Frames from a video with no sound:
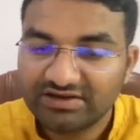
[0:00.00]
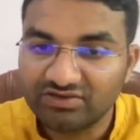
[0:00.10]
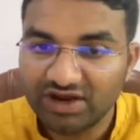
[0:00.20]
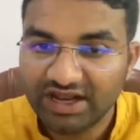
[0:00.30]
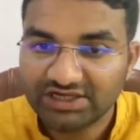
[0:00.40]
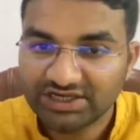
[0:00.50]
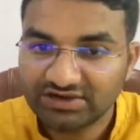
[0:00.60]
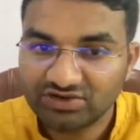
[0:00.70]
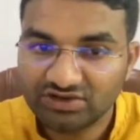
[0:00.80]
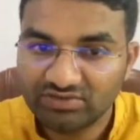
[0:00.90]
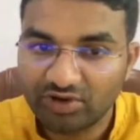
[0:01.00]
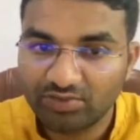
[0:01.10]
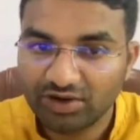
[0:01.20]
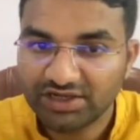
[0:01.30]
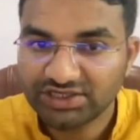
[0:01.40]
relation to the
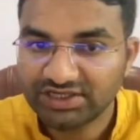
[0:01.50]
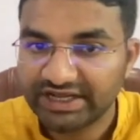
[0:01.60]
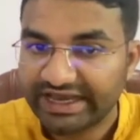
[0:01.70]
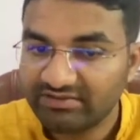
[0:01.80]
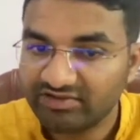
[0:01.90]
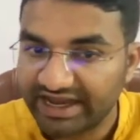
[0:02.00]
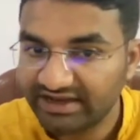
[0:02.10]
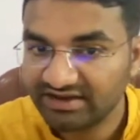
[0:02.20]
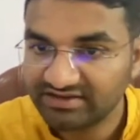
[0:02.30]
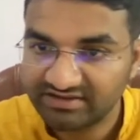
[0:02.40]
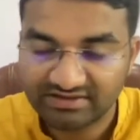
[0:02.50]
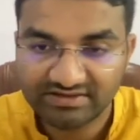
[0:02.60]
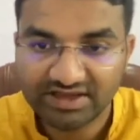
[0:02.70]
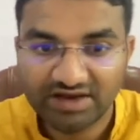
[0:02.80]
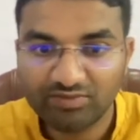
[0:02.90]
population and finance